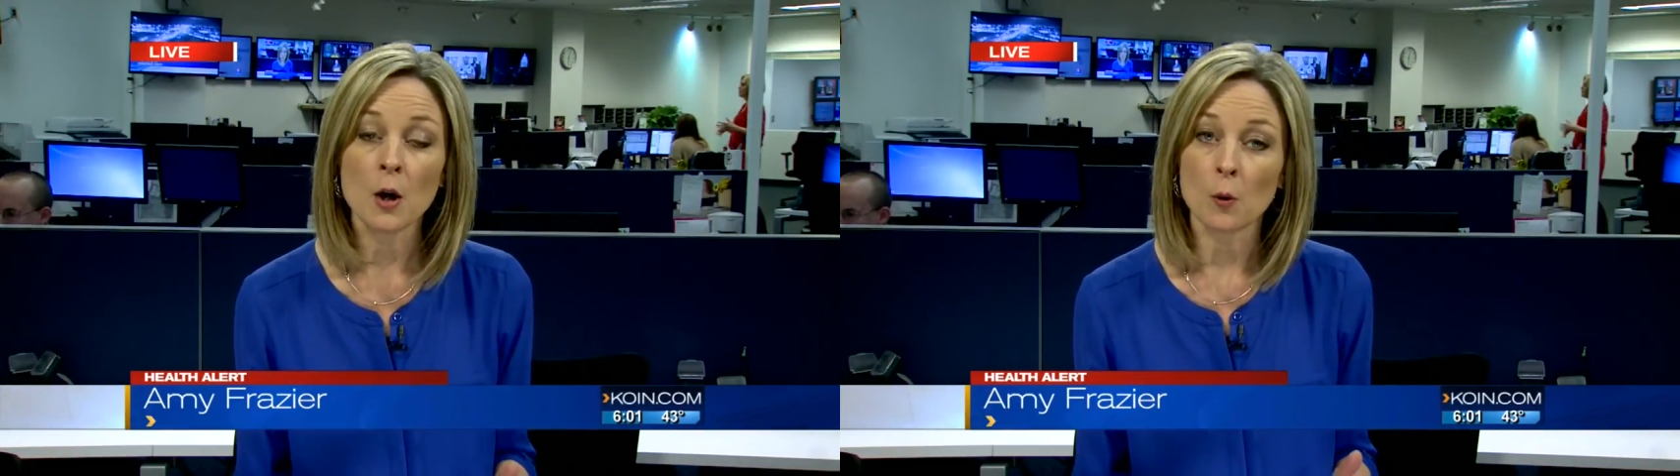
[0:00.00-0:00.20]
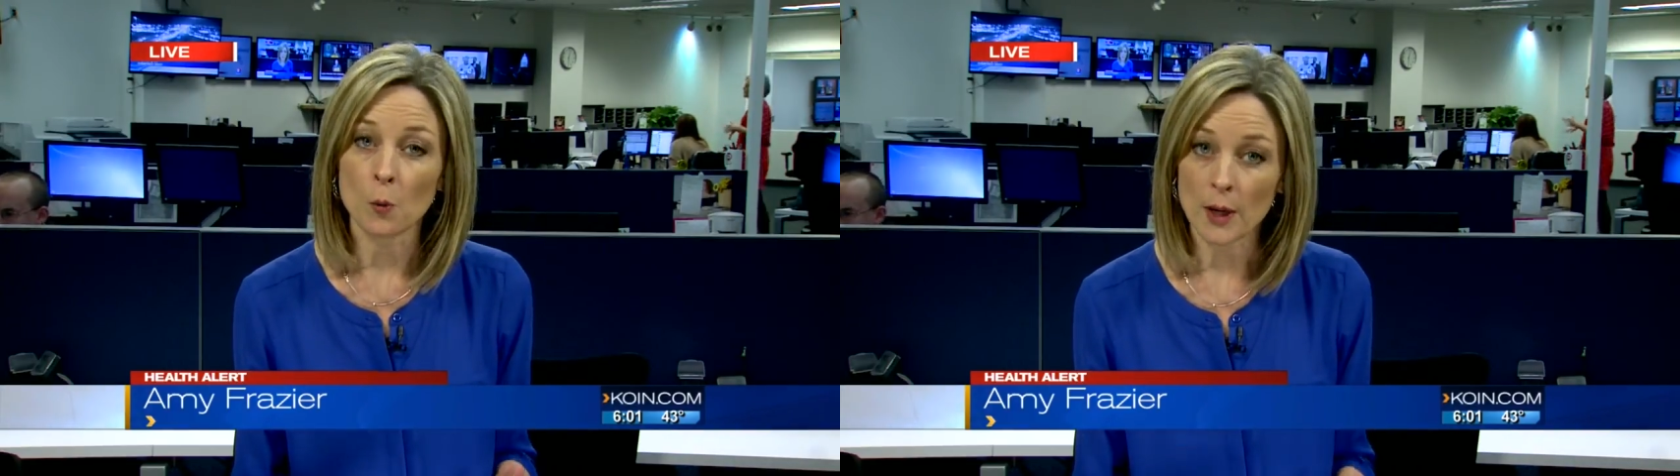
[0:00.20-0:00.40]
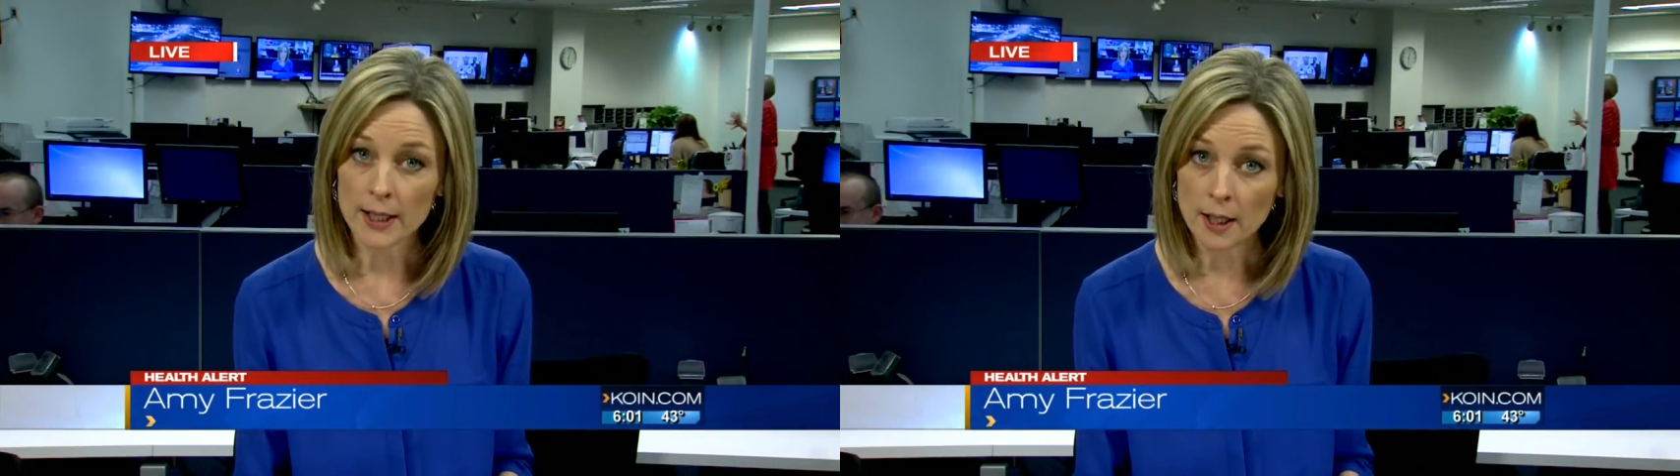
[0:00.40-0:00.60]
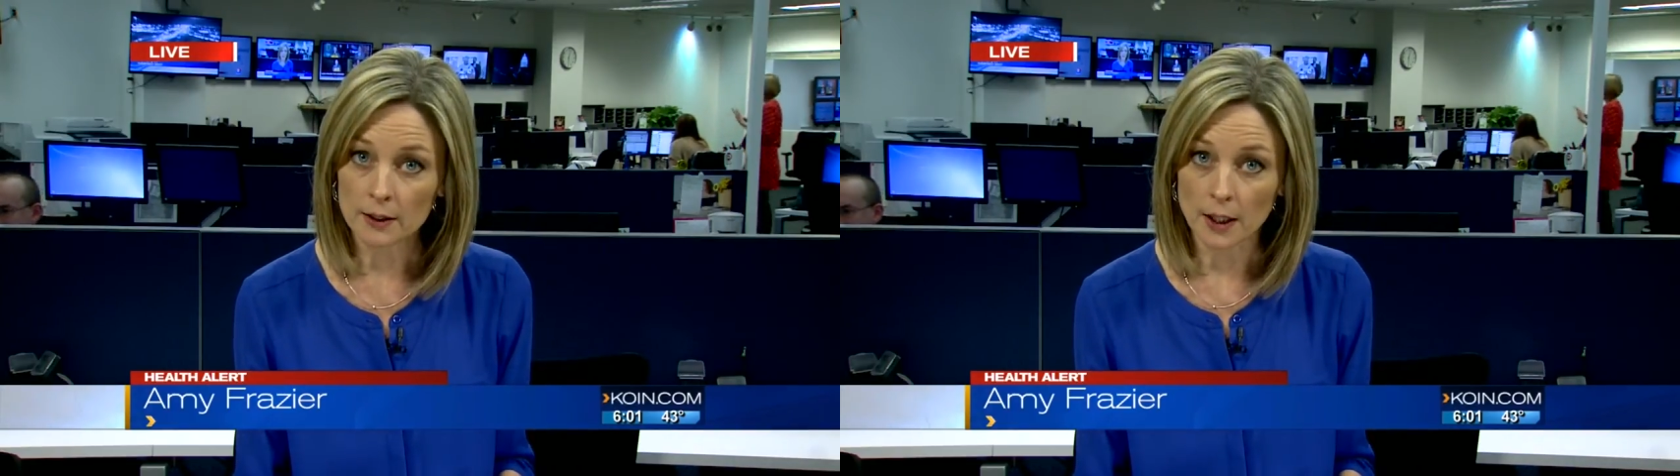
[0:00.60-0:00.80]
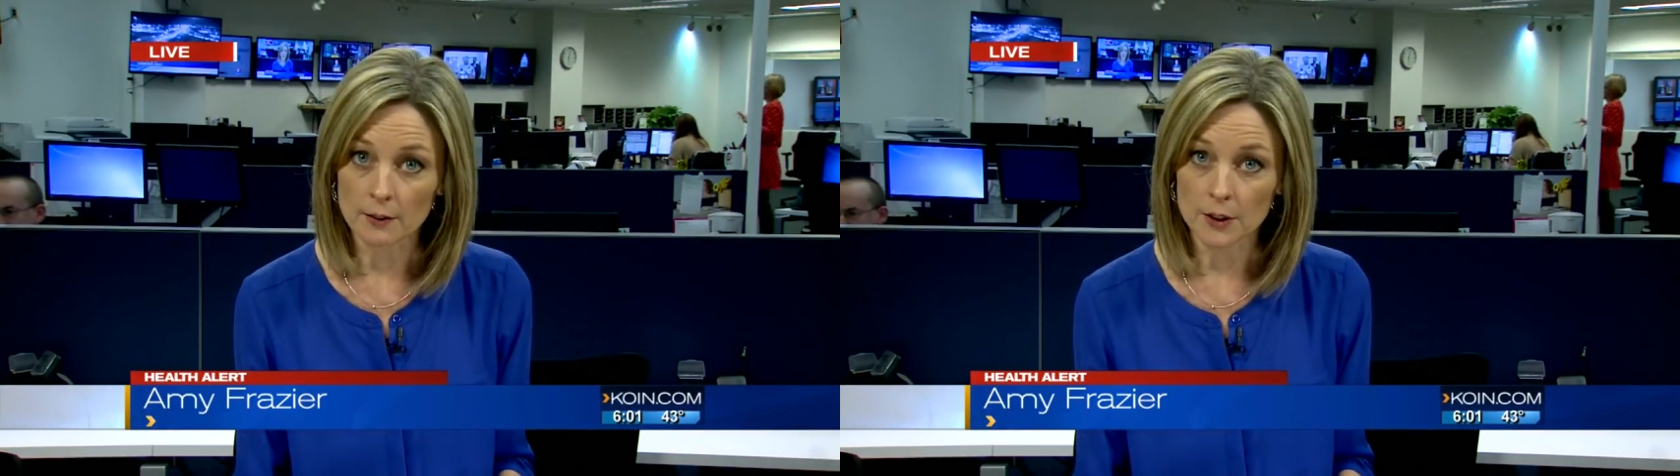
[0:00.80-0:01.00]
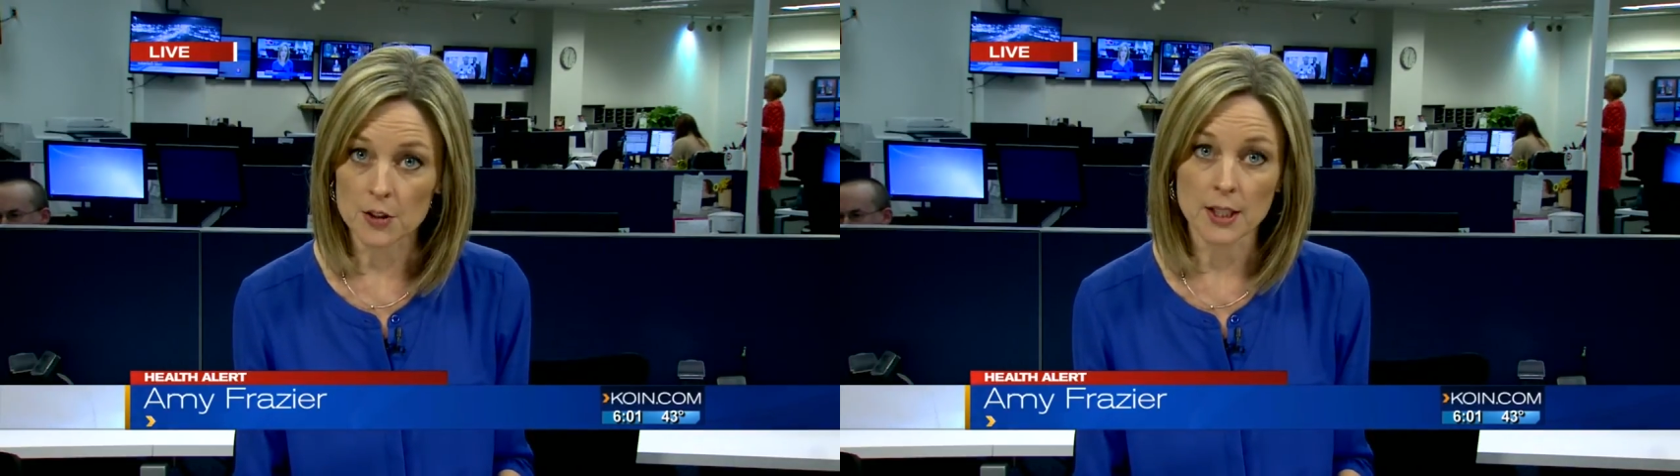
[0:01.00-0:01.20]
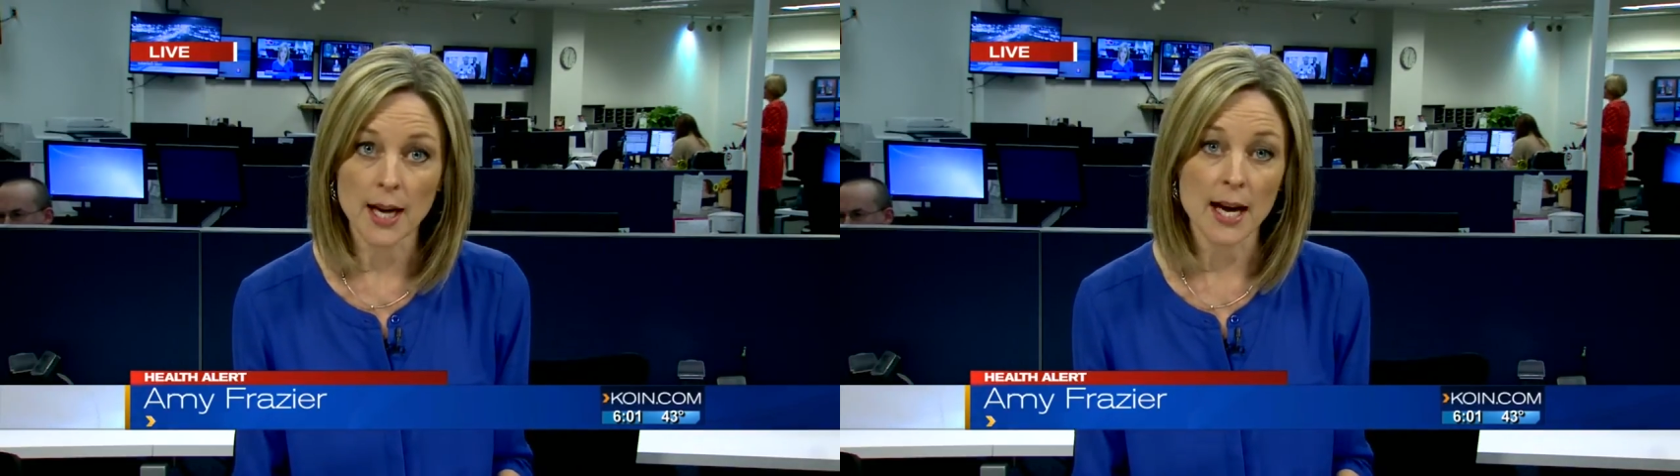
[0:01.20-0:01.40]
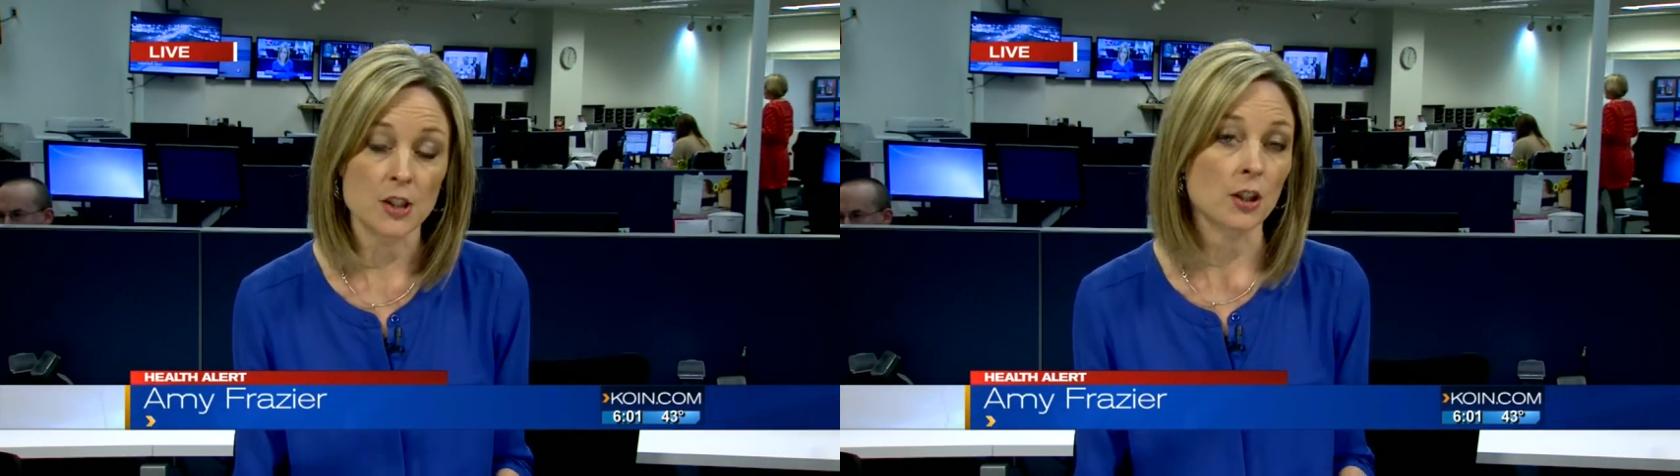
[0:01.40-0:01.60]
radon levels can
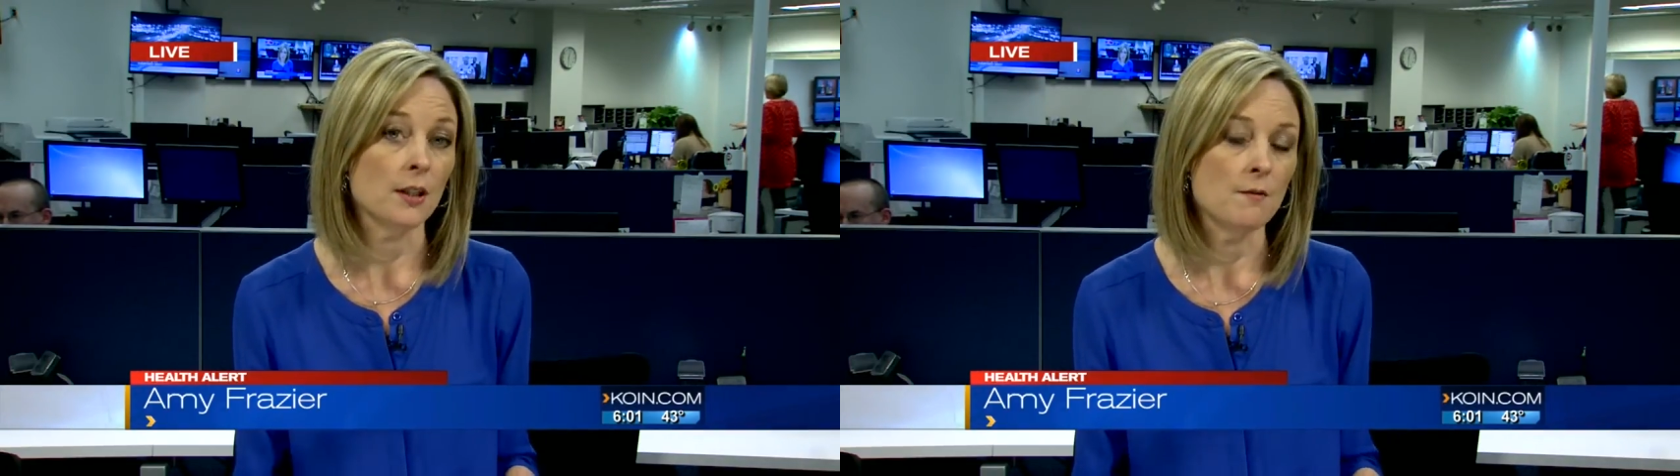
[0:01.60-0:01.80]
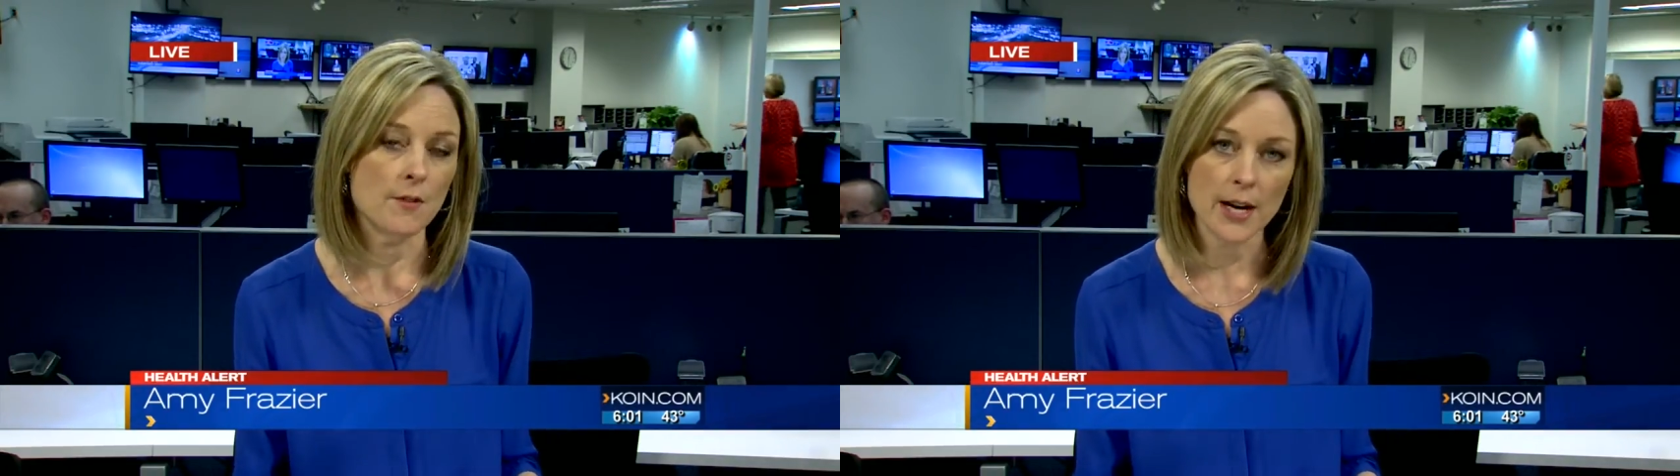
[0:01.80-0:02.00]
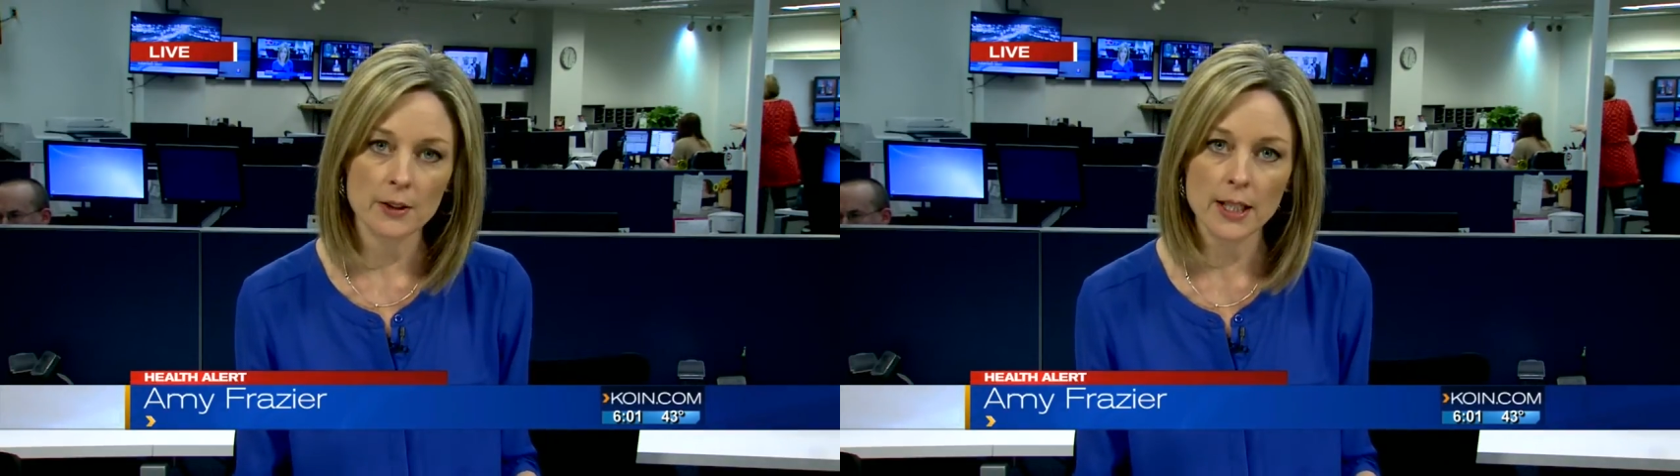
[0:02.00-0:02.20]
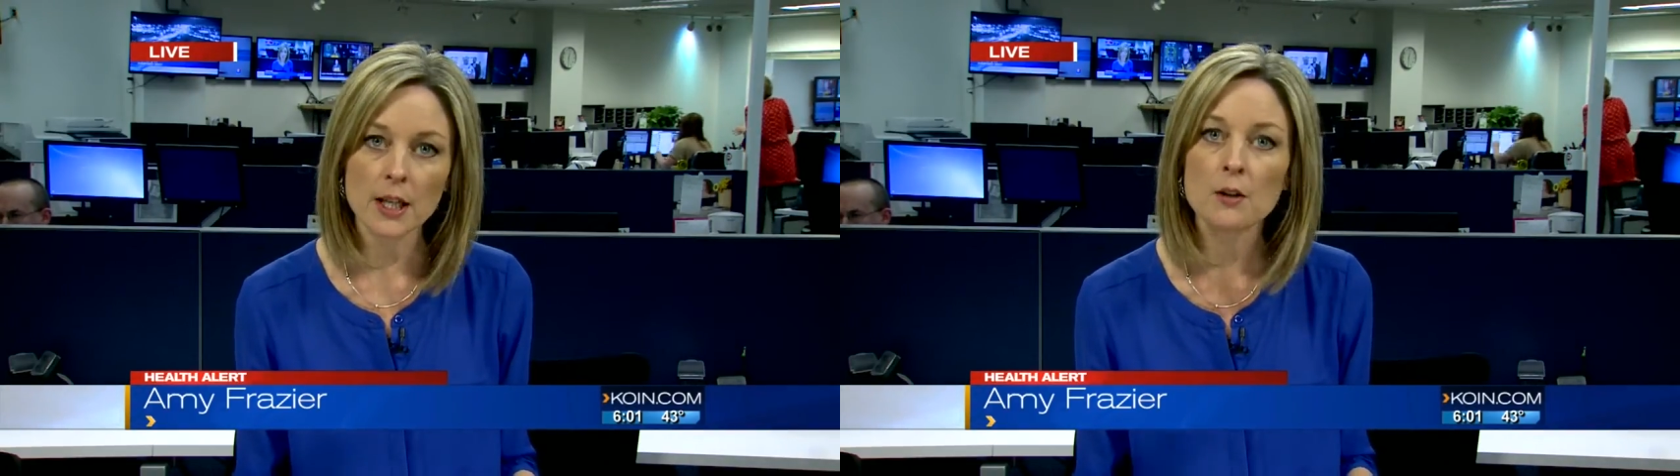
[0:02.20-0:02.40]
actually vary